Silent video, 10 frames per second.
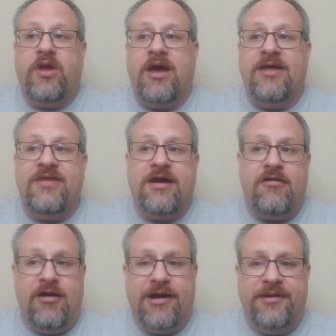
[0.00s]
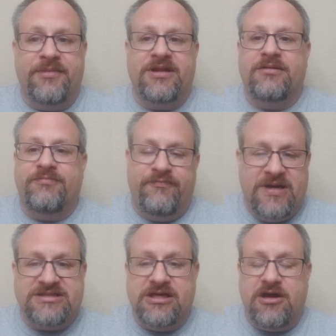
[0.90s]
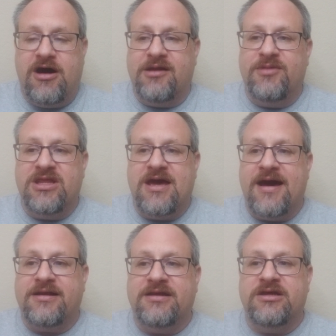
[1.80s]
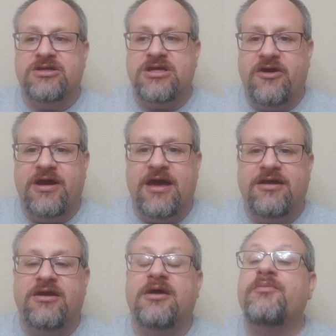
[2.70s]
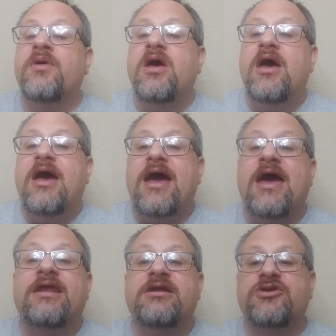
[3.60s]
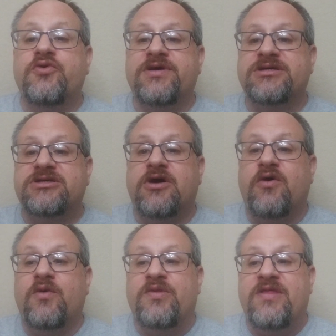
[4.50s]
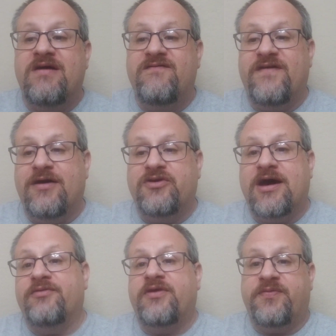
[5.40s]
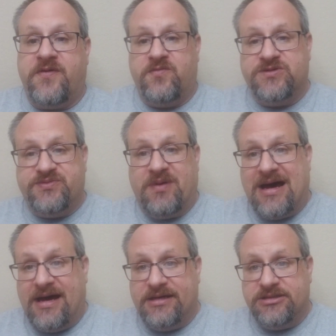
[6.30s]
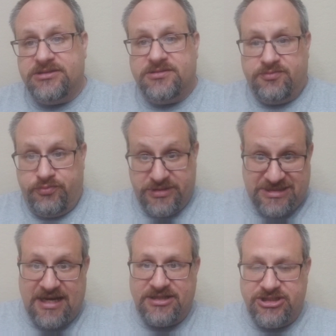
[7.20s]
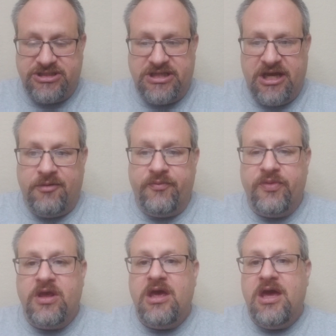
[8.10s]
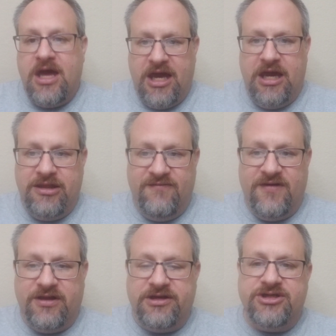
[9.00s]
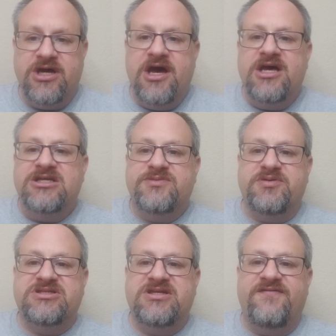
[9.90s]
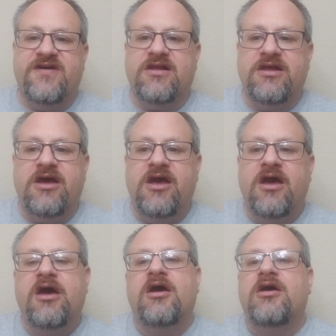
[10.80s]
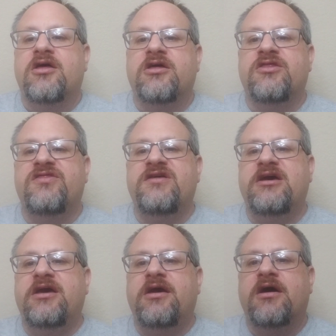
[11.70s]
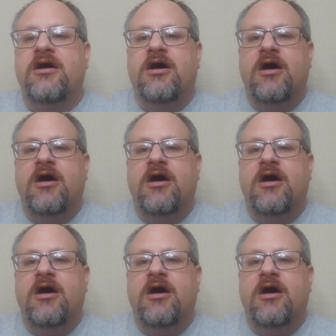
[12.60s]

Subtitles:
and they caught him and basically caught him in the act and interrogated him. And in doing so, they found out that there were spies, besides just him, in the village, specifically the